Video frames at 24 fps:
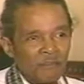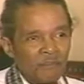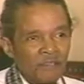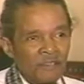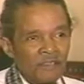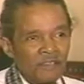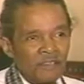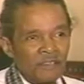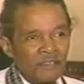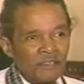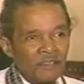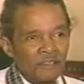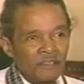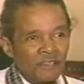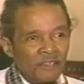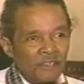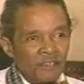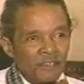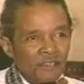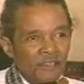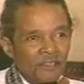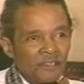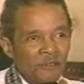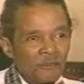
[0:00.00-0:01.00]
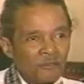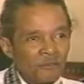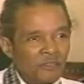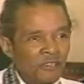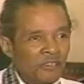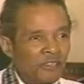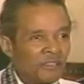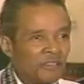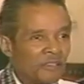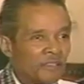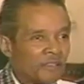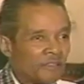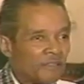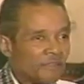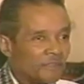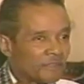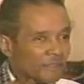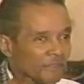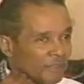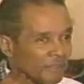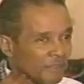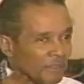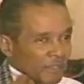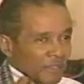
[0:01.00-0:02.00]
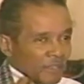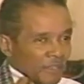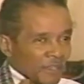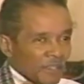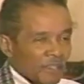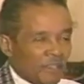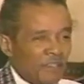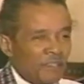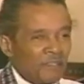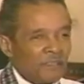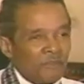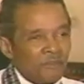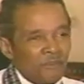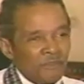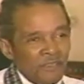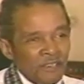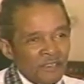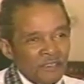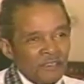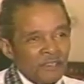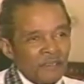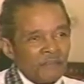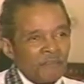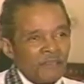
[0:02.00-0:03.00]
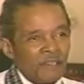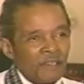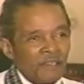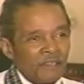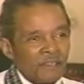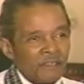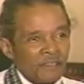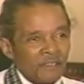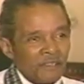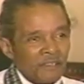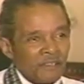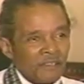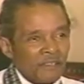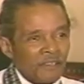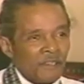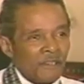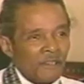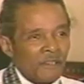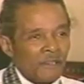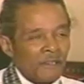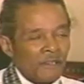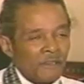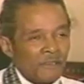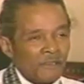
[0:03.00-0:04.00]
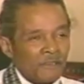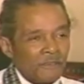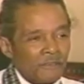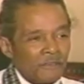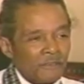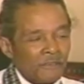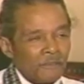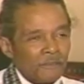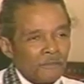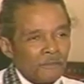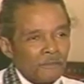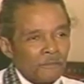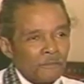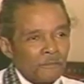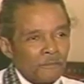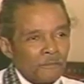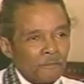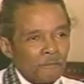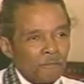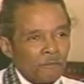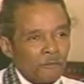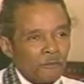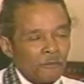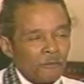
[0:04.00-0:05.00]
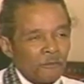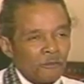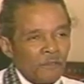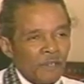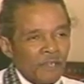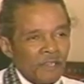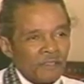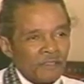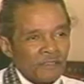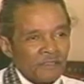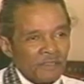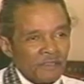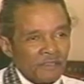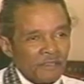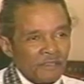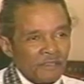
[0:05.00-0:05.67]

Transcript: I need a read the reeds that make the day are, uh, you know, poor quality.